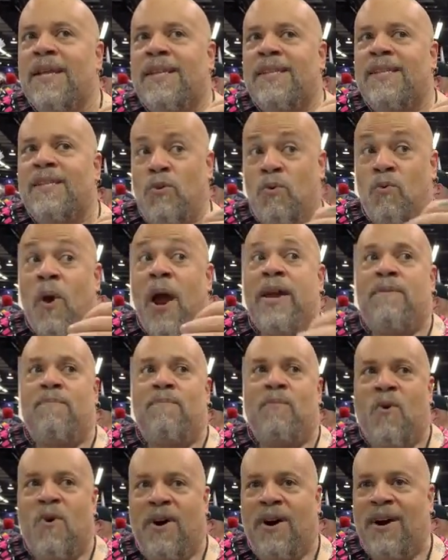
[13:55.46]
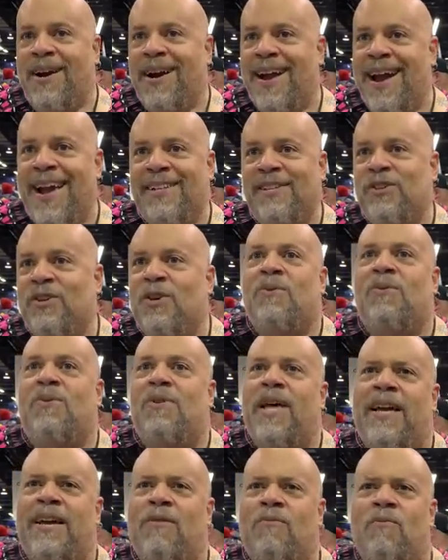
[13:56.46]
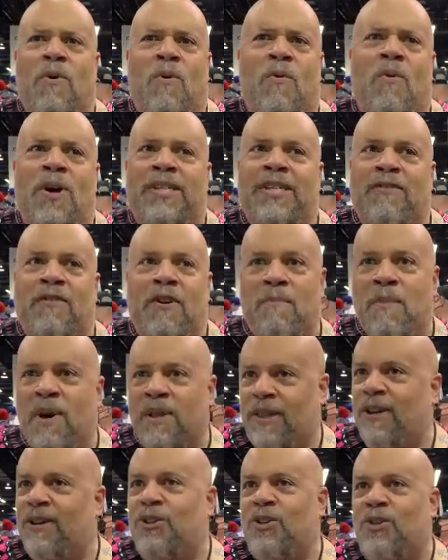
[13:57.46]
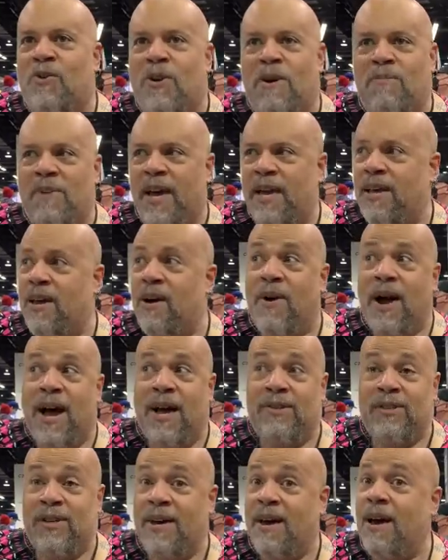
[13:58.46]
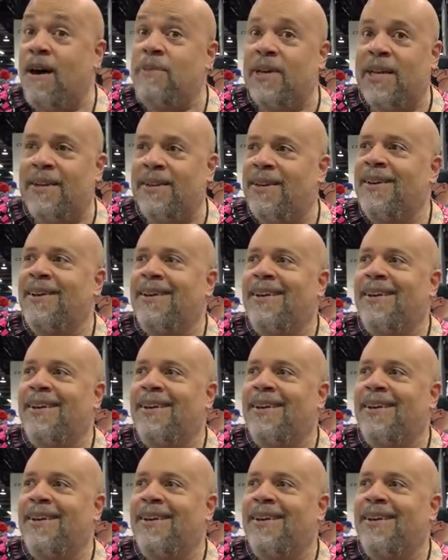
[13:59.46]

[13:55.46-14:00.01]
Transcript: to write more. And so like once every month or two, I'm like, yo, how's it coming?